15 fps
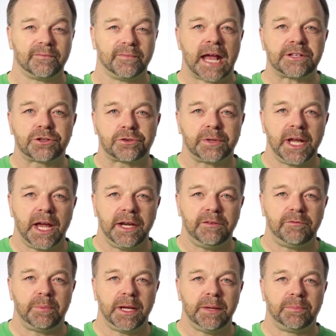As
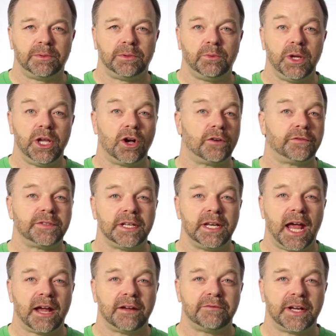creative people, we often
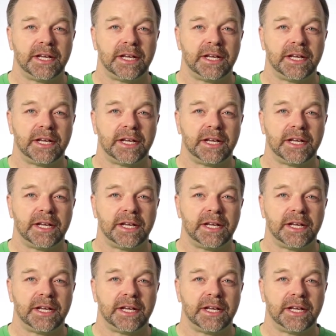have